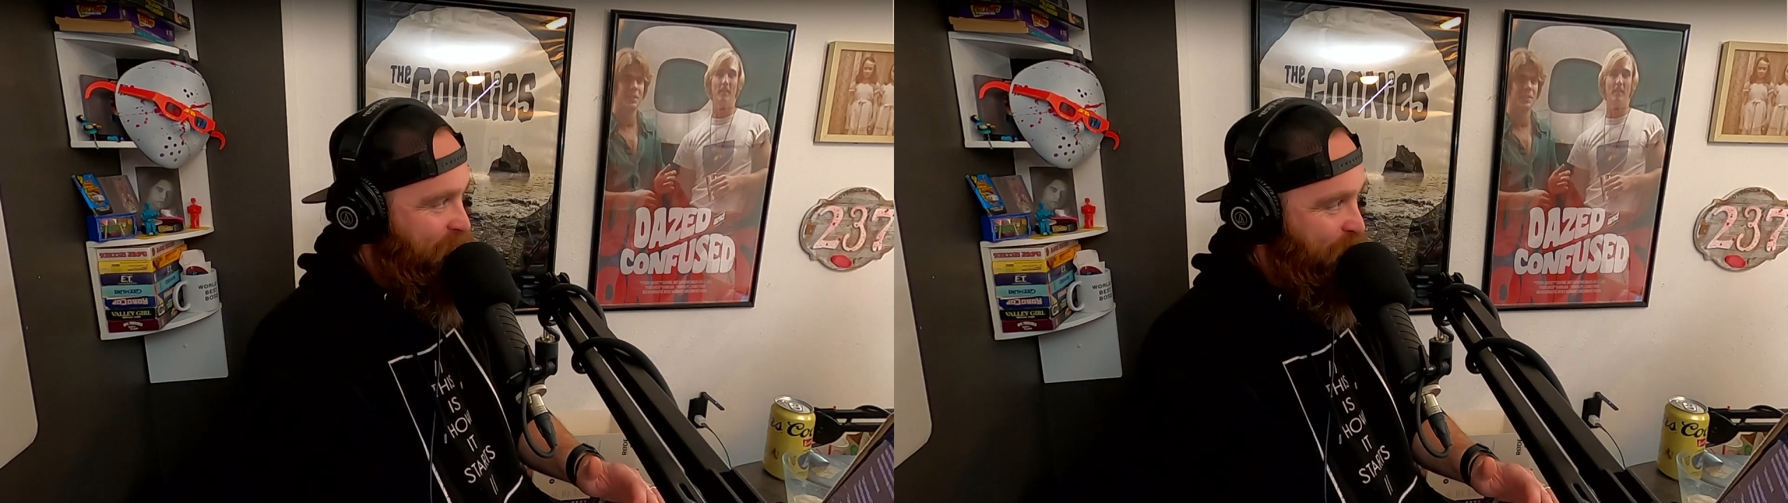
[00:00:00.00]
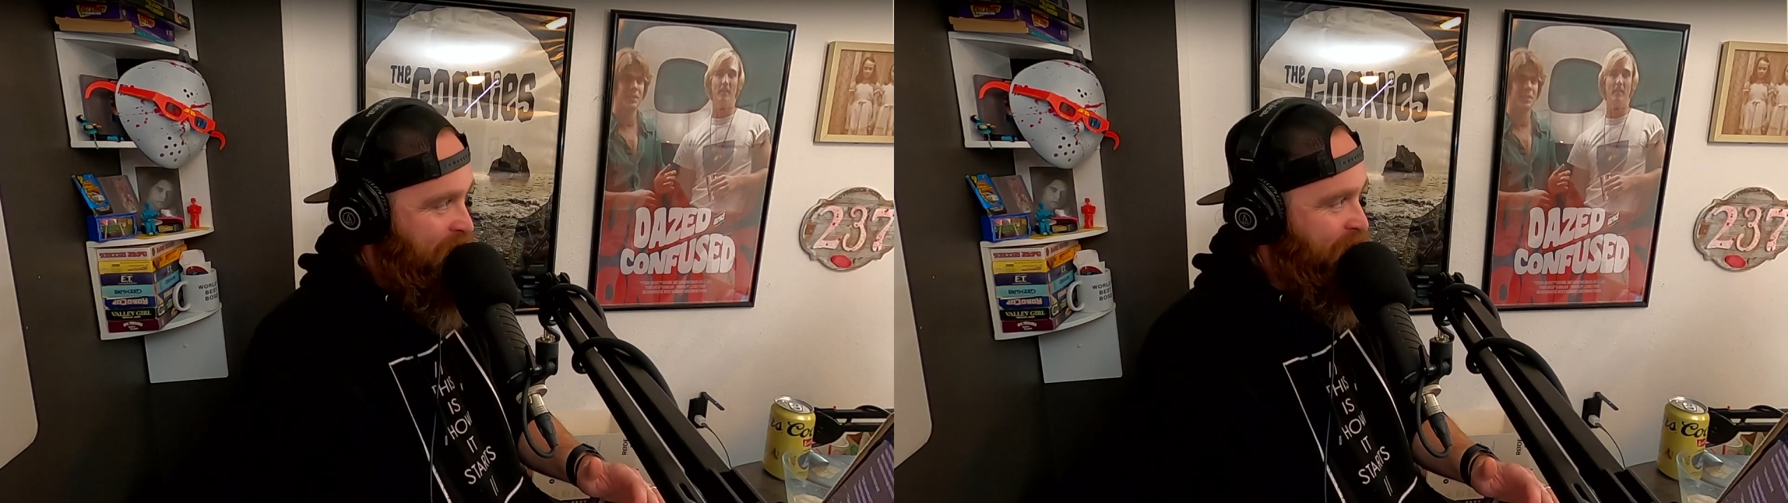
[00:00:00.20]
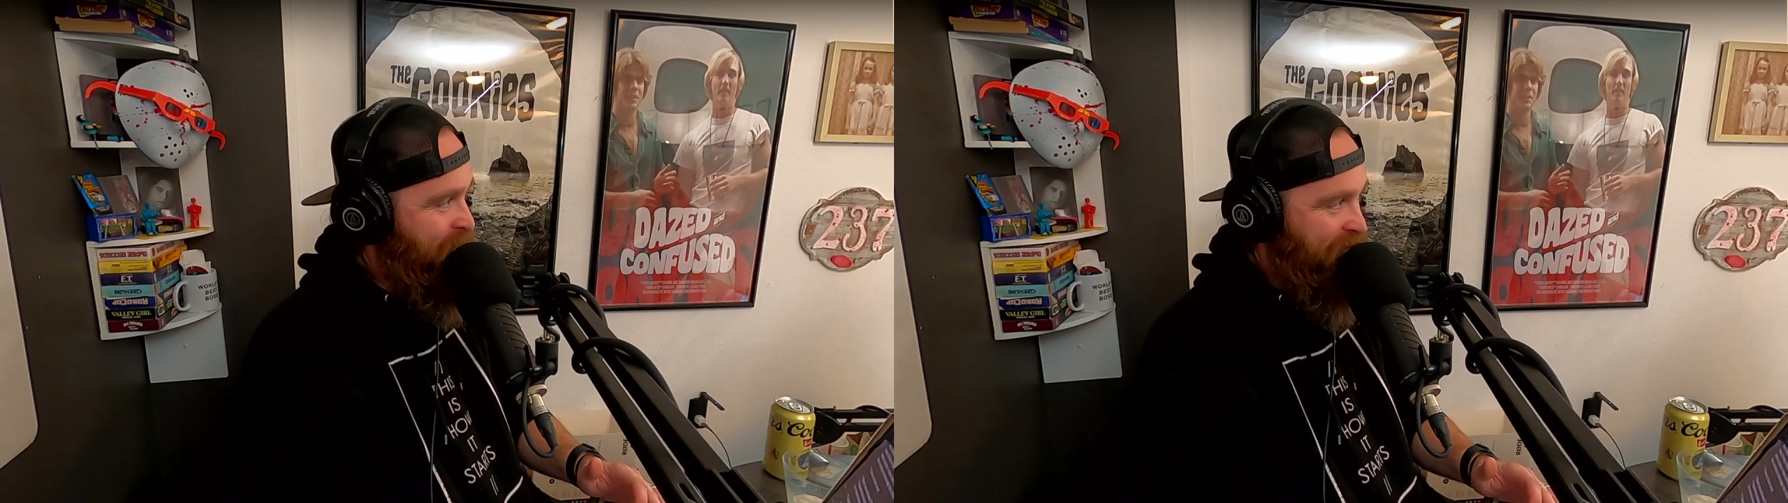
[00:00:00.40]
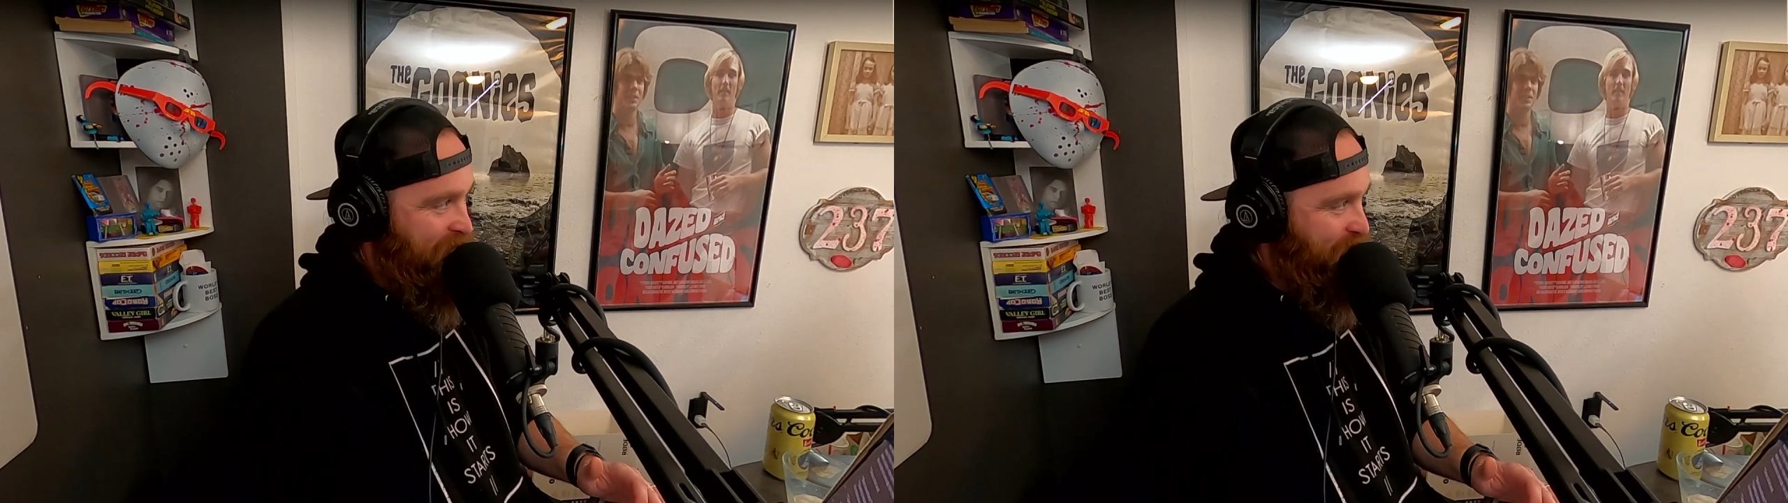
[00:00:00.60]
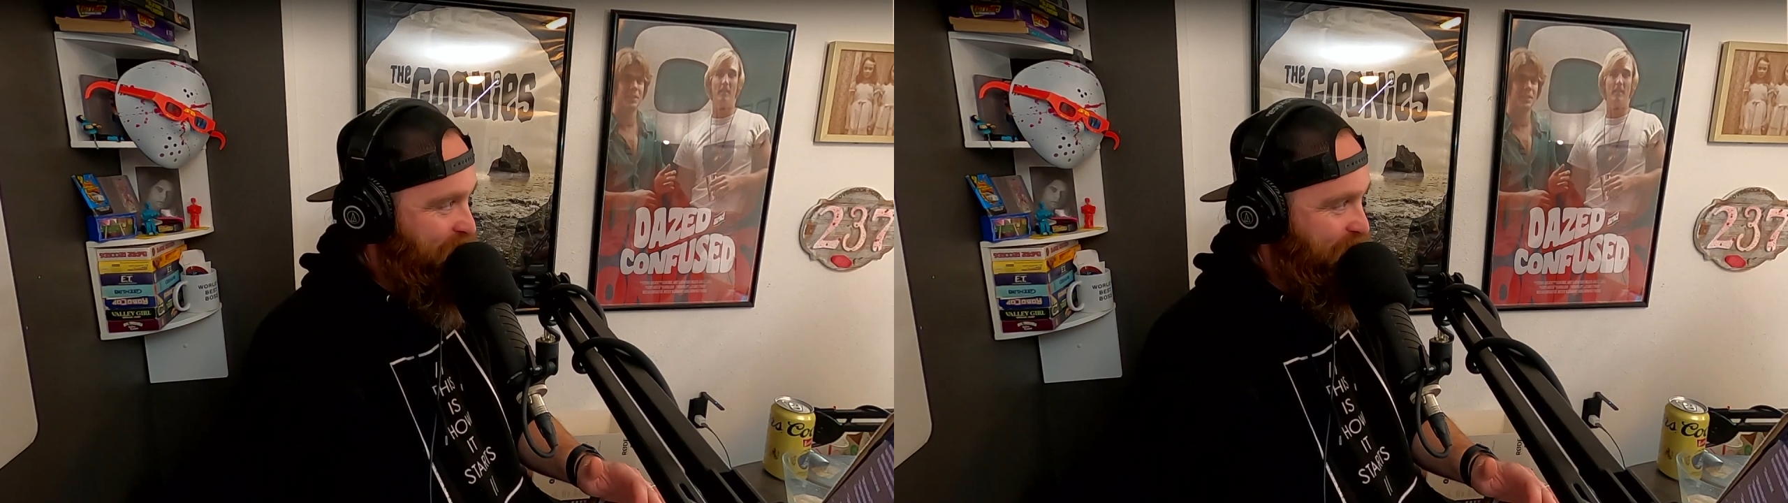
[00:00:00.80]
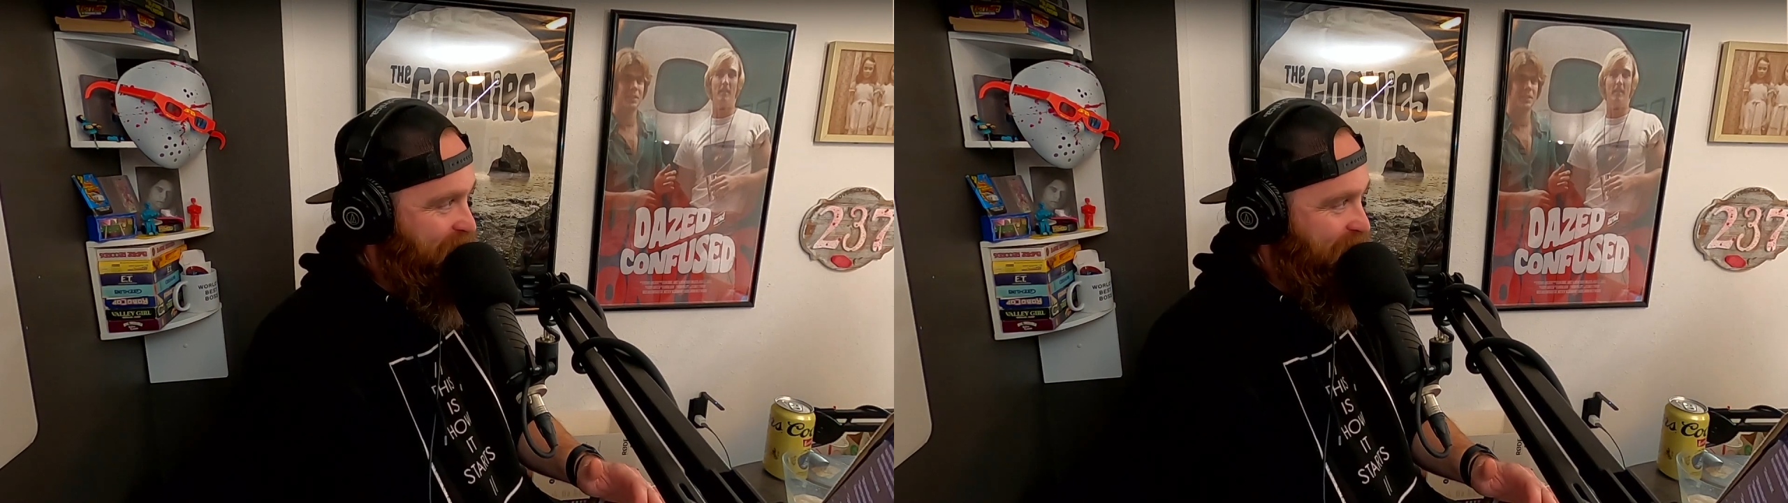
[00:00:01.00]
weirdness of